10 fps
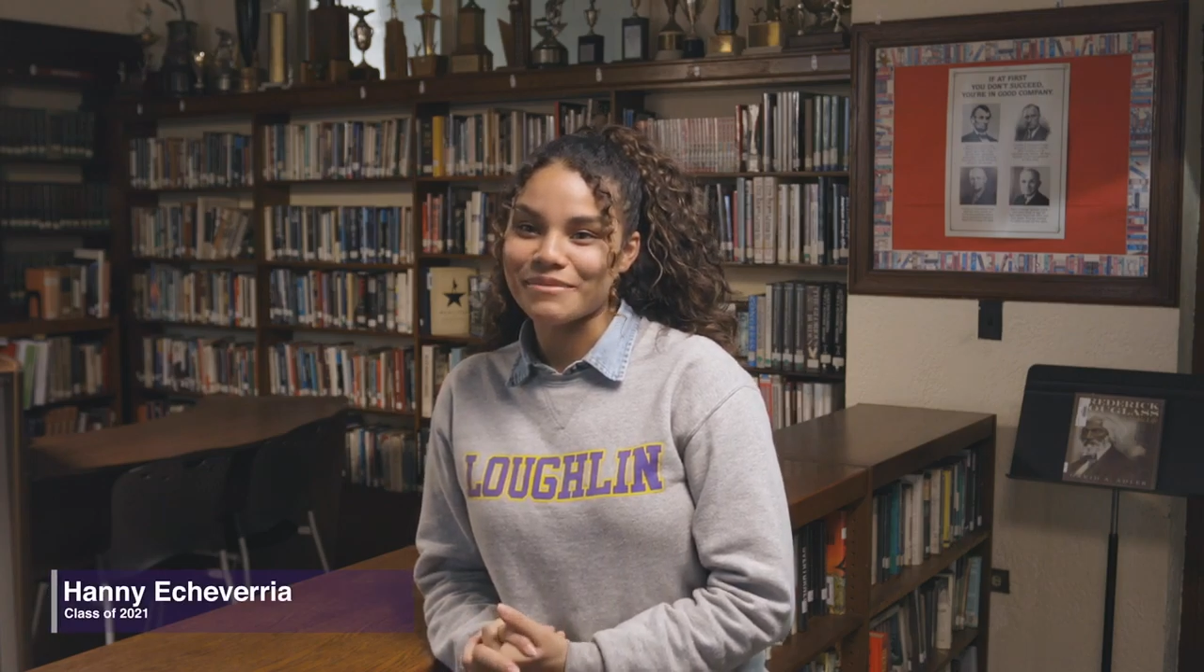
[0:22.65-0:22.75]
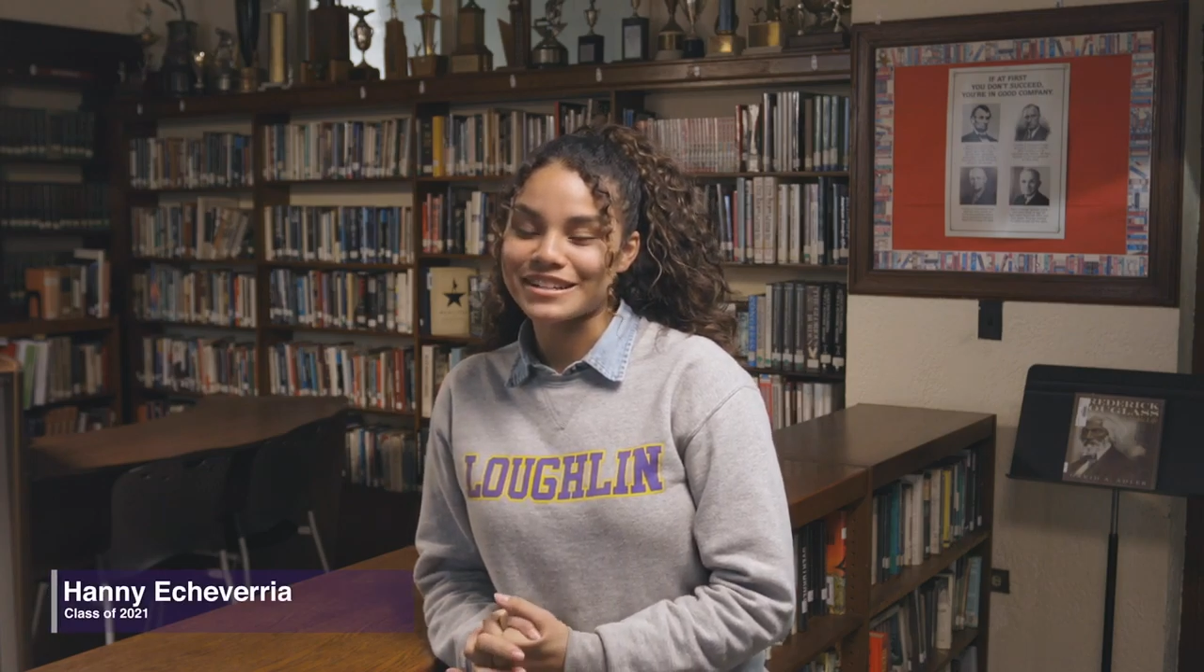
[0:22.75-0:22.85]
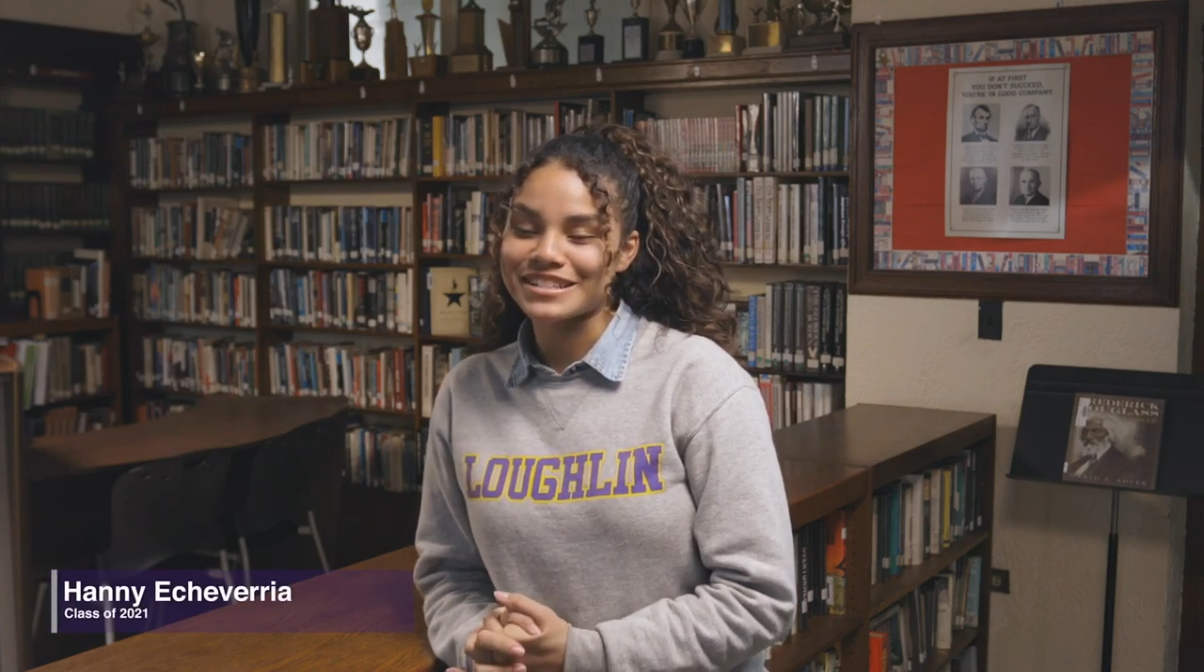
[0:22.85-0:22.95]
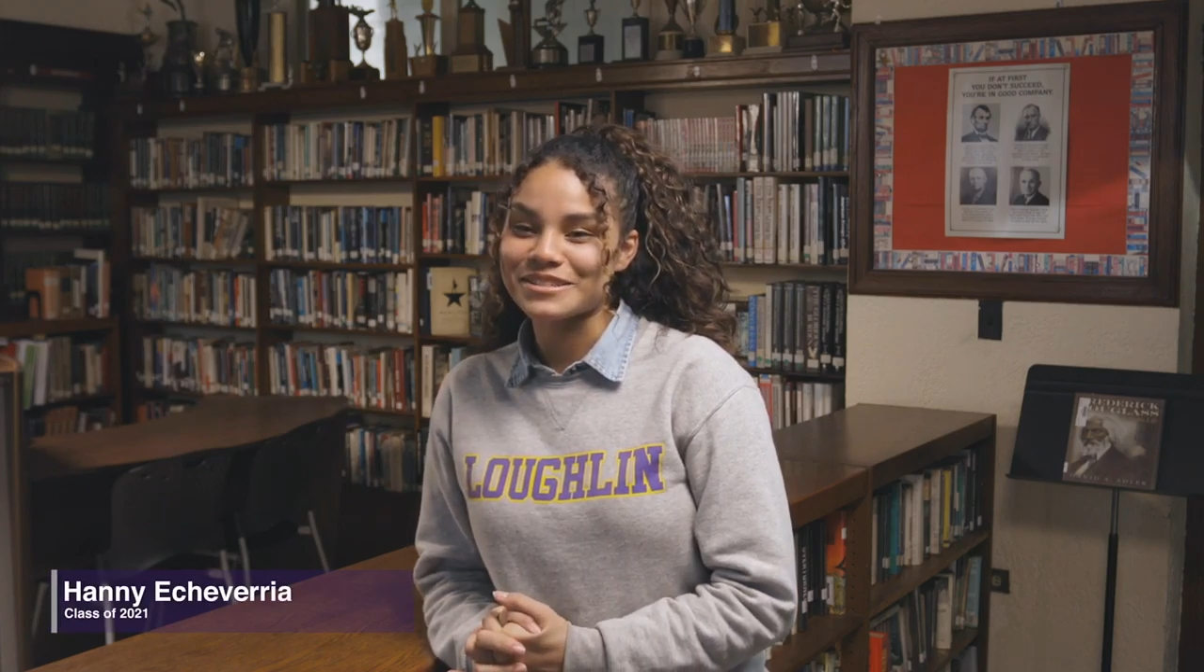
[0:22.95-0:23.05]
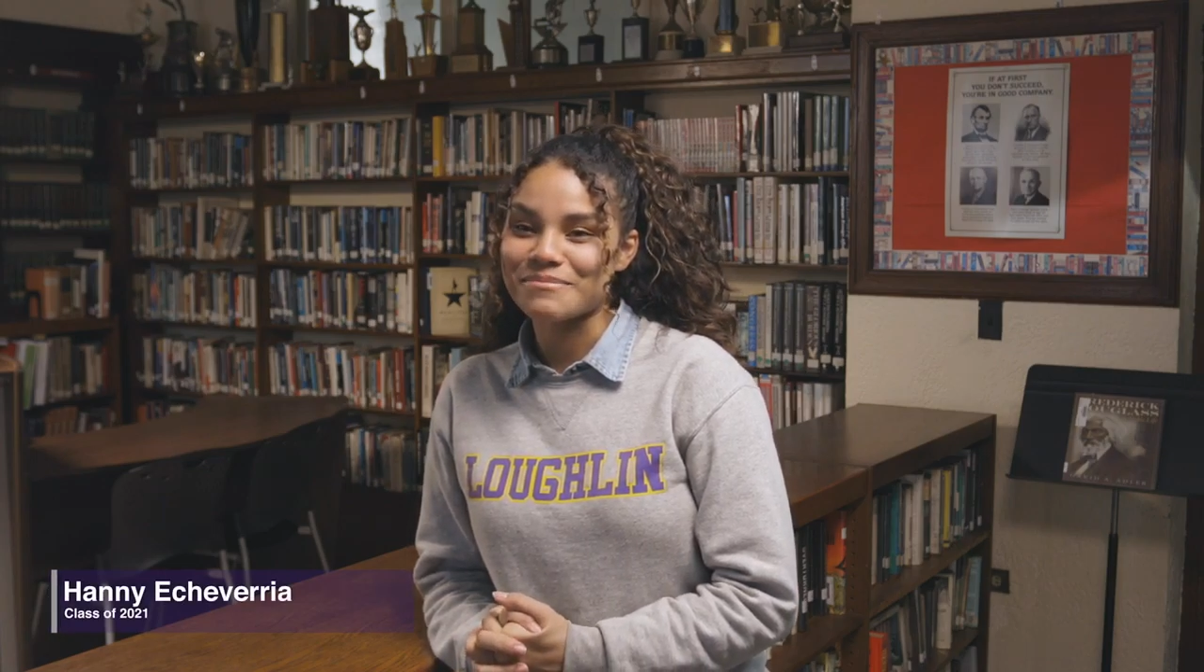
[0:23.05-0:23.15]

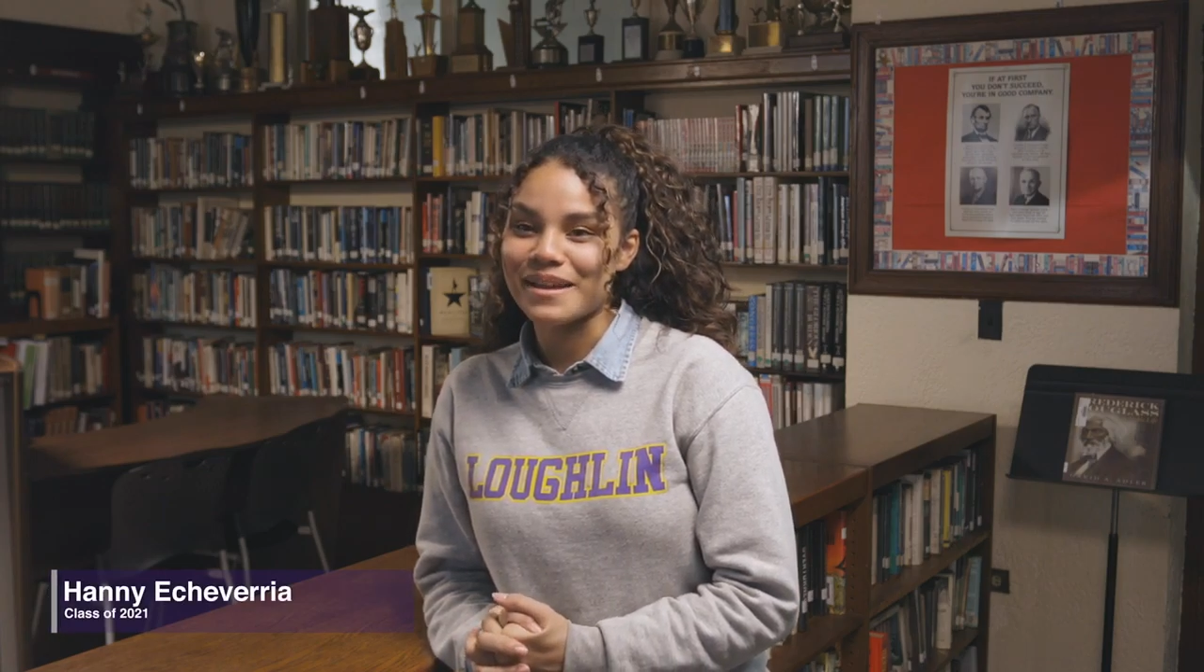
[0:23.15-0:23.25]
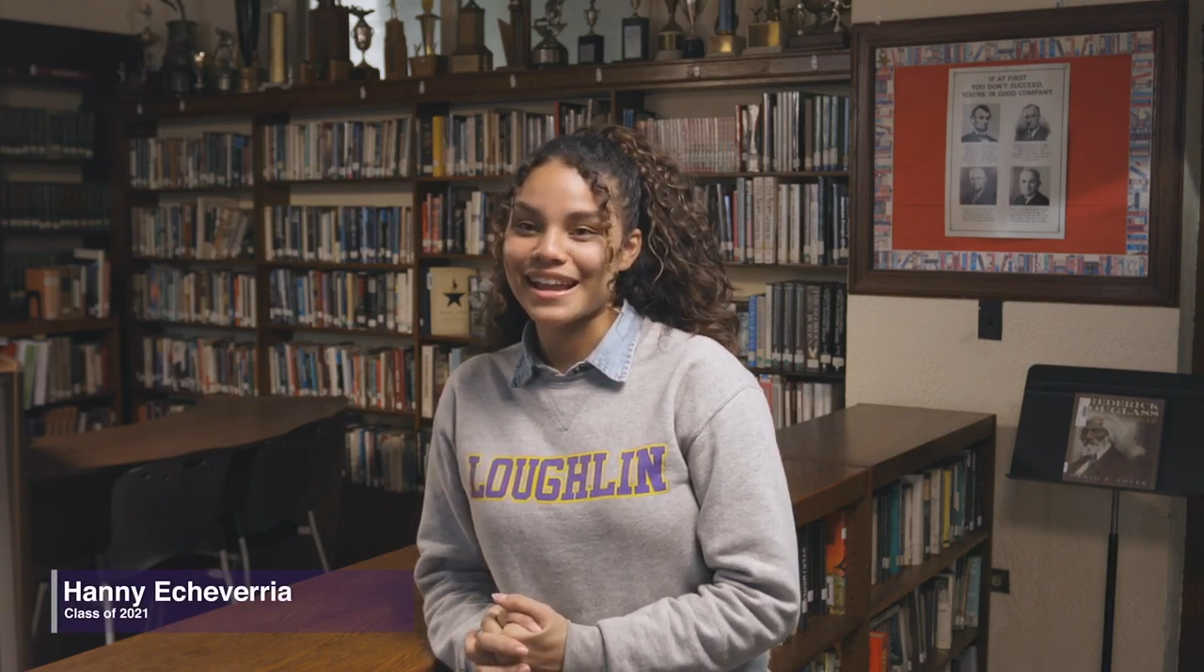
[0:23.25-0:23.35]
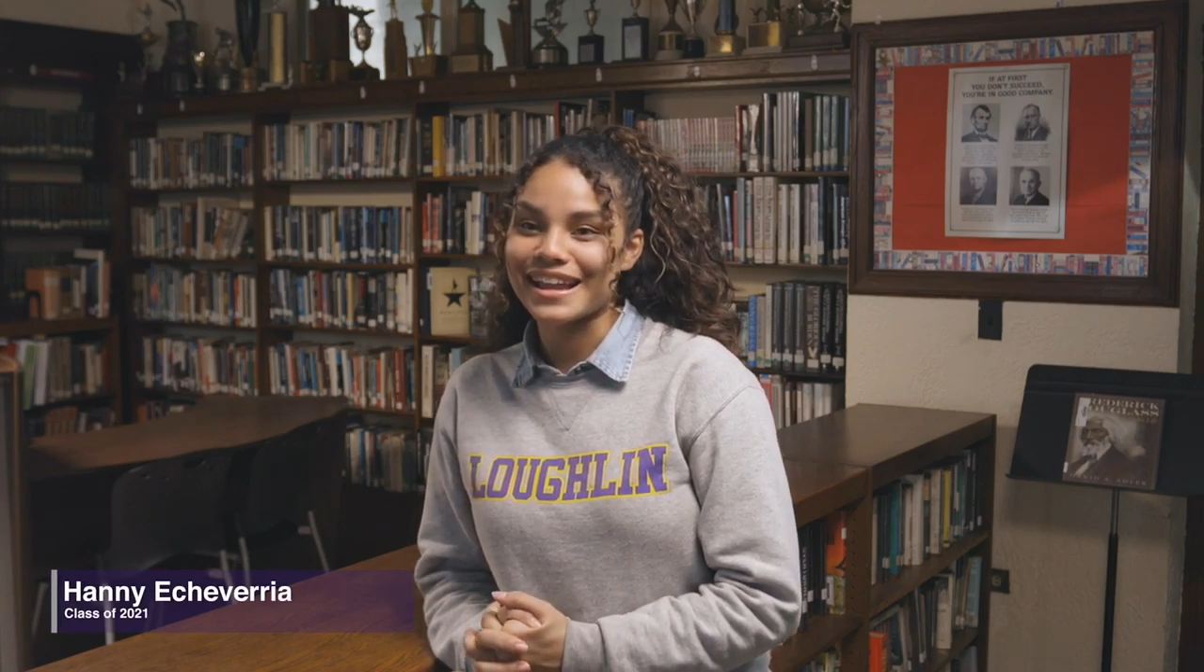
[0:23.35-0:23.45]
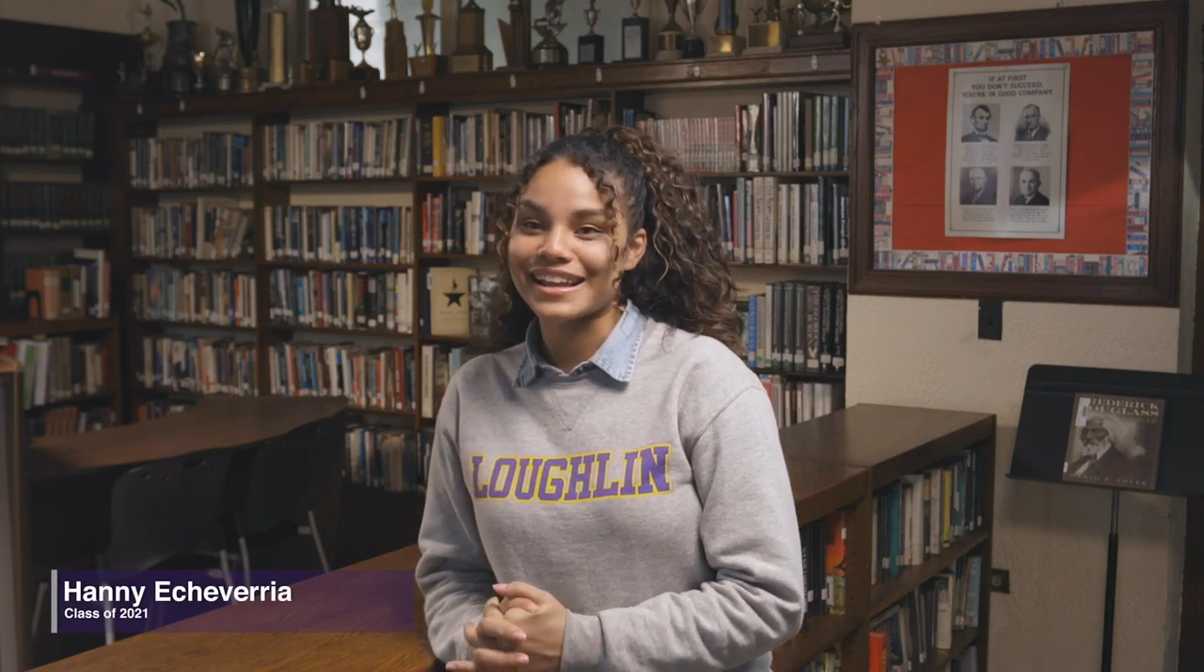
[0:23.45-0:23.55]
participate